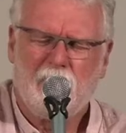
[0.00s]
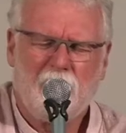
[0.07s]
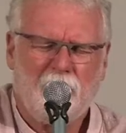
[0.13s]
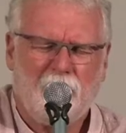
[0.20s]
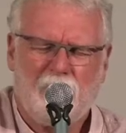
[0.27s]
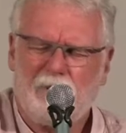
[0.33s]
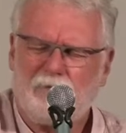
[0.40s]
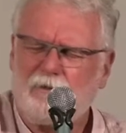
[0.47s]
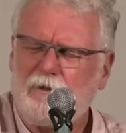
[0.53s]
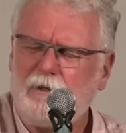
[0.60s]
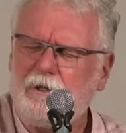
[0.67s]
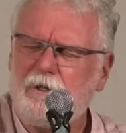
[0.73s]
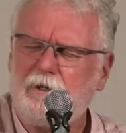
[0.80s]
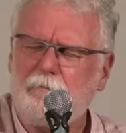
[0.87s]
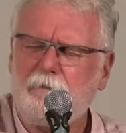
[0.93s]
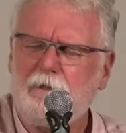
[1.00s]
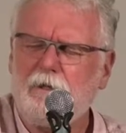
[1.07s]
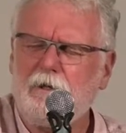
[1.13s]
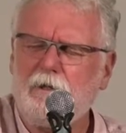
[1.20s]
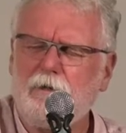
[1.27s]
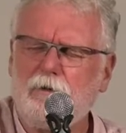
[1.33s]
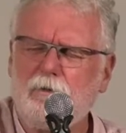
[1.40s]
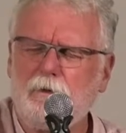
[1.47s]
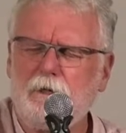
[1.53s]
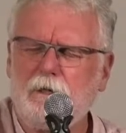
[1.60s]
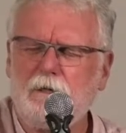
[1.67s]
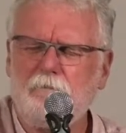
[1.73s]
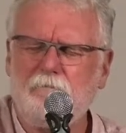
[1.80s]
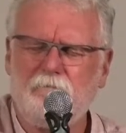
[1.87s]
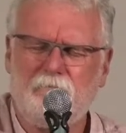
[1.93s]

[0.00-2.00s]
There's a little bit of you in